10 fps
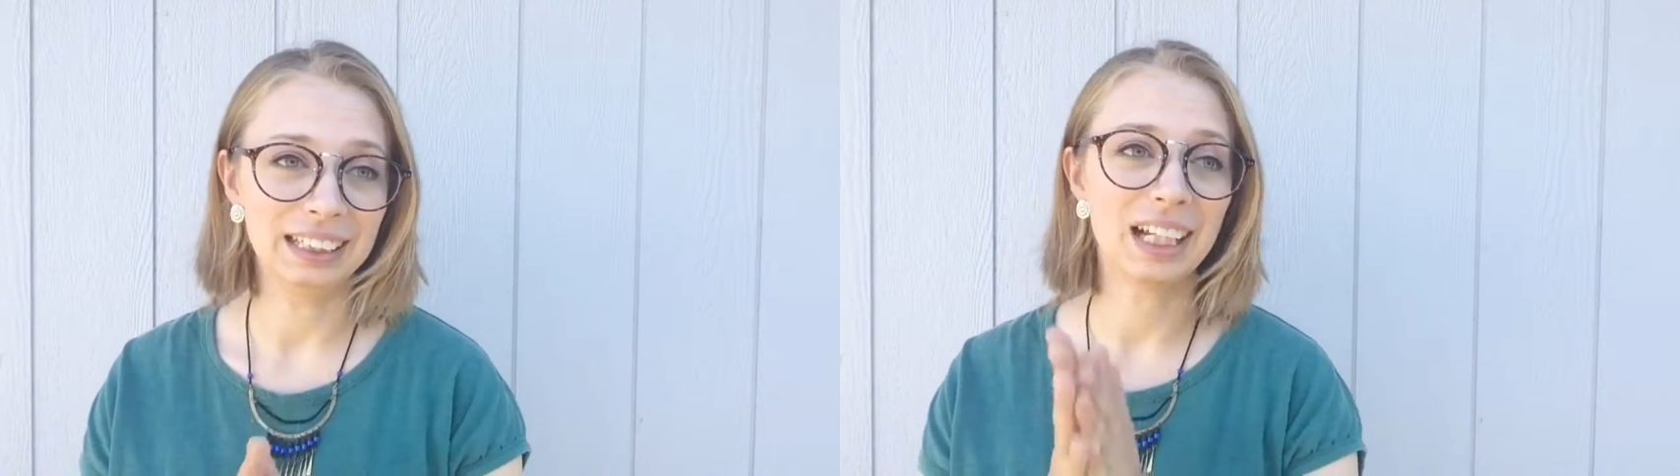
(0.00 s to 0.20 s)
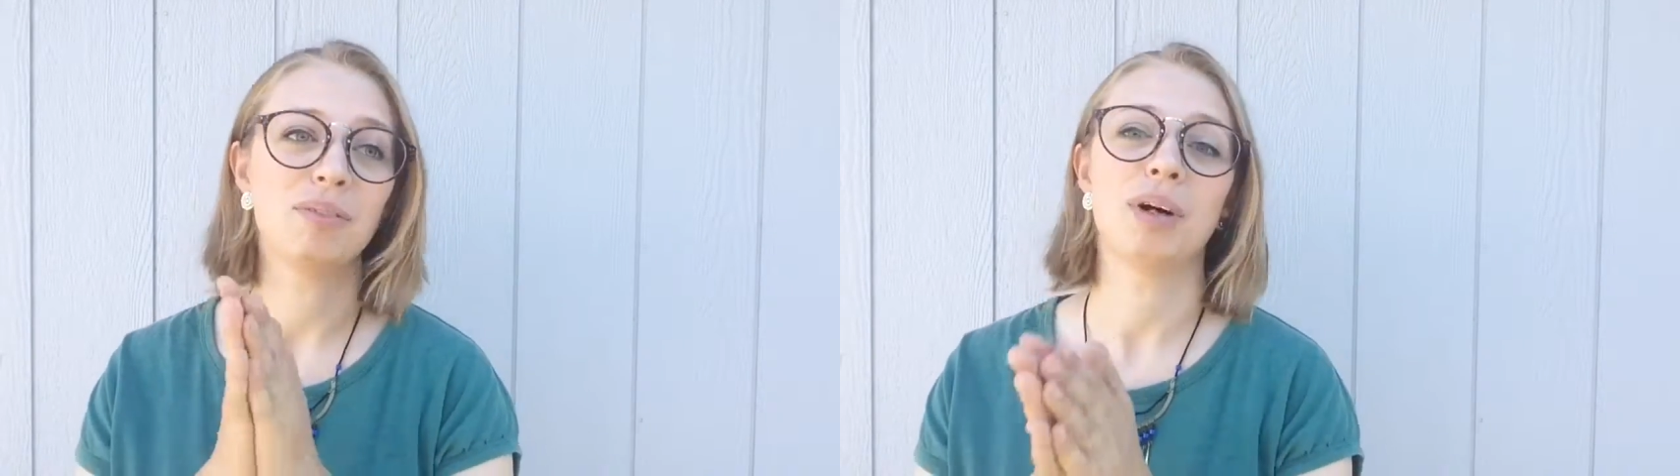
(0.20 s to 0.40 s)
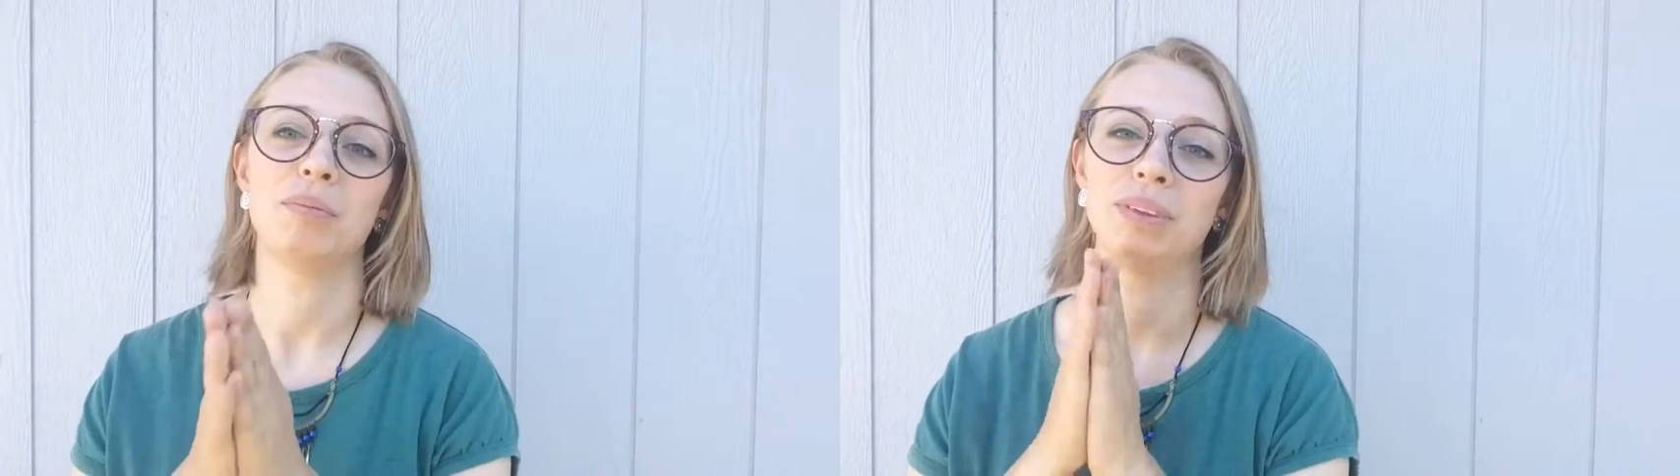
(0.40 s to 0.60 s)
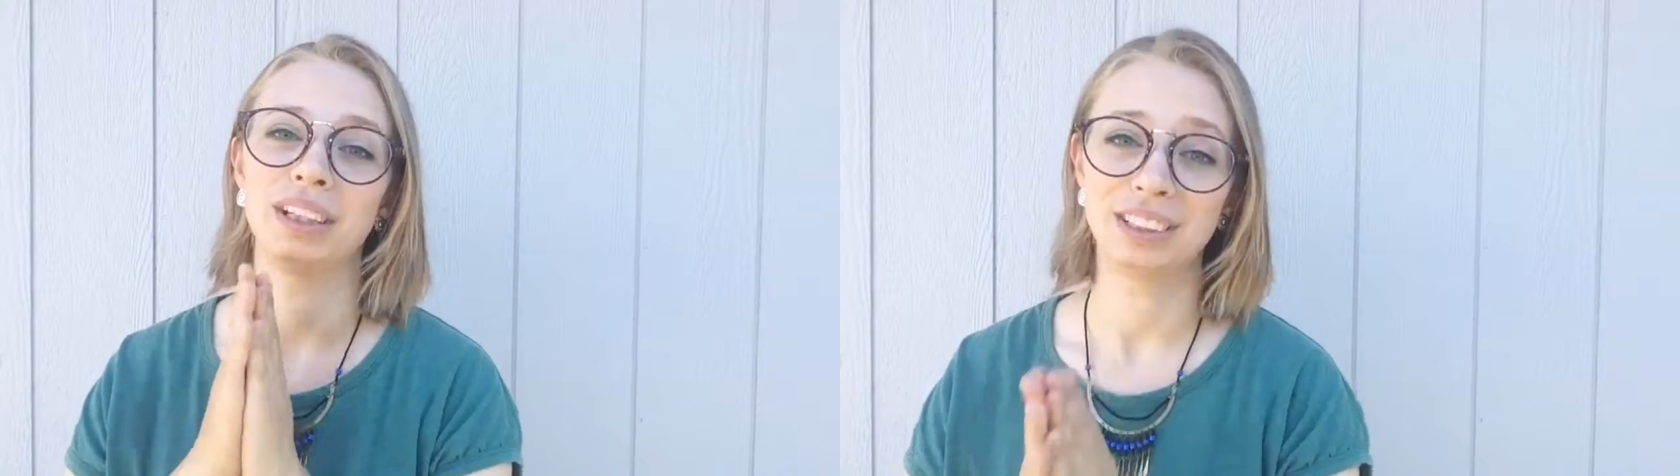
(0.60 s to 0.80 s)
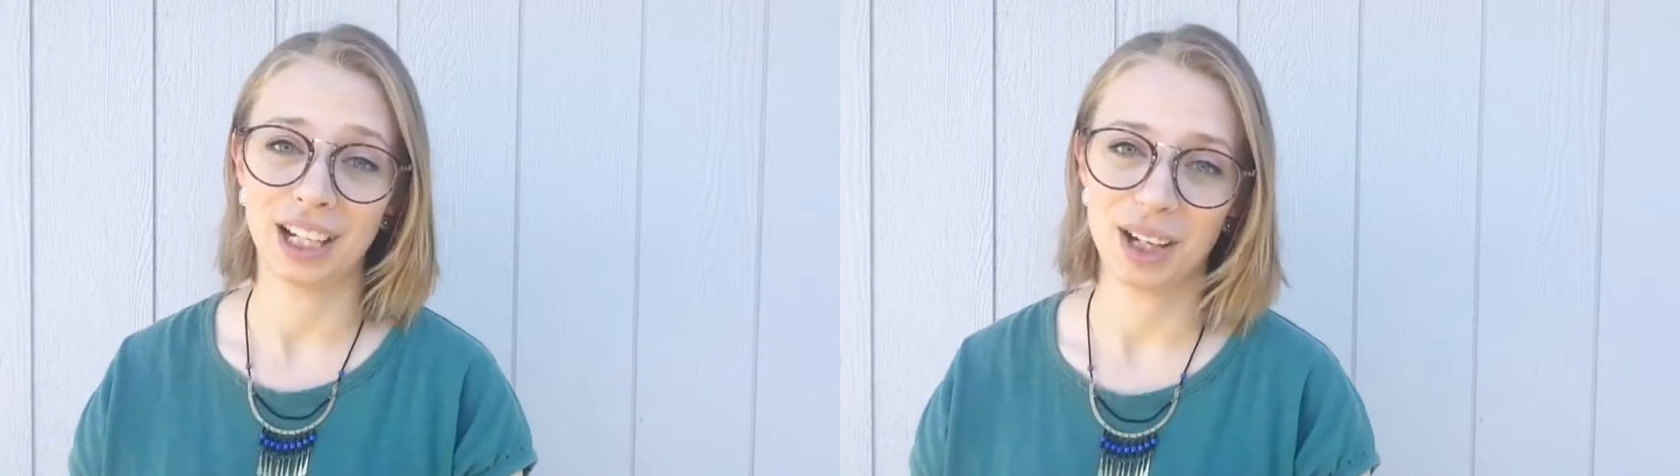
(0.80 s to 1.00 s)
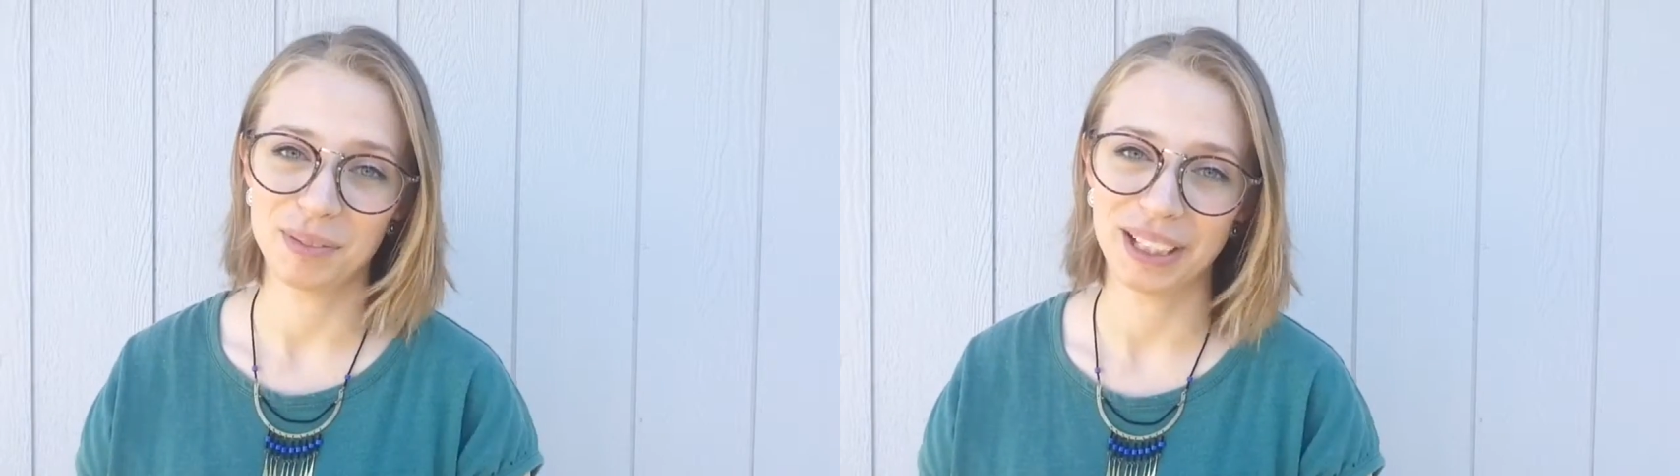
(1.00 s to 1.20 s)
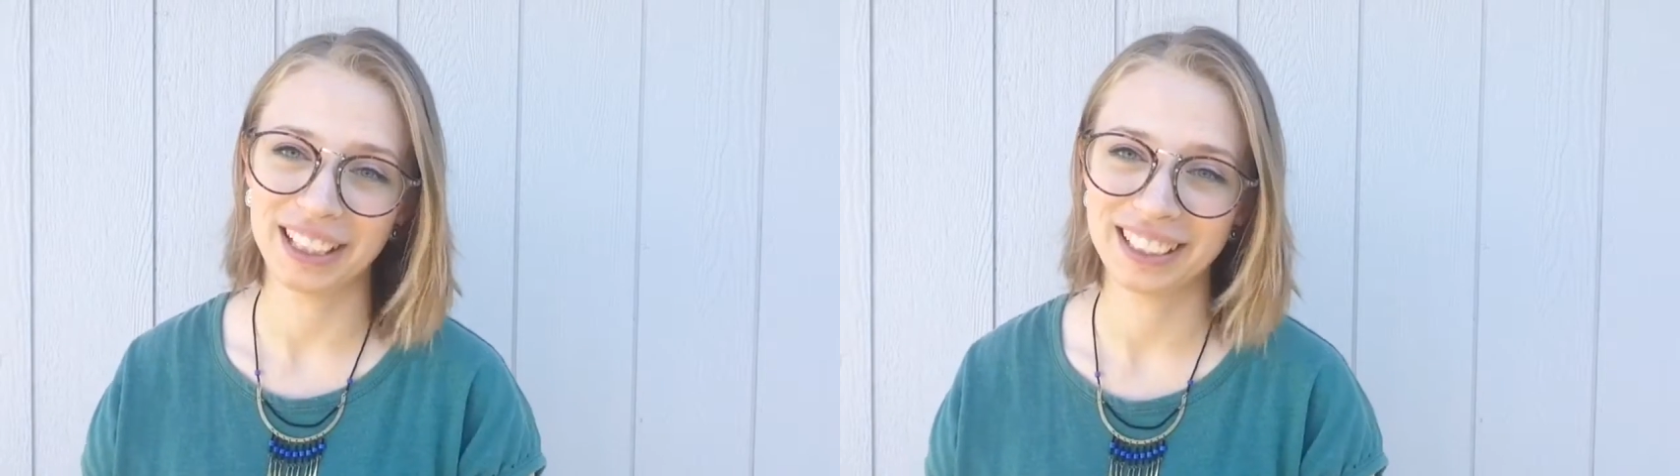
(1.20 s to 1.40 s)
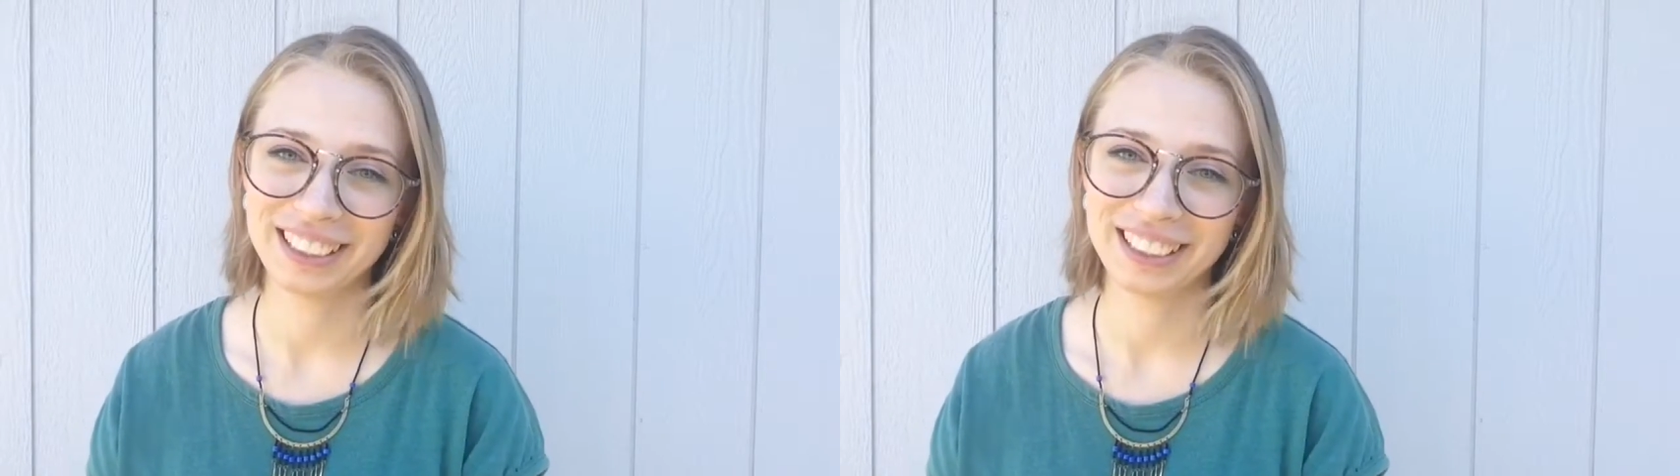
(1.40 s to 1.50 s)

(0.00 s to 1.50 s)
come up with a topic.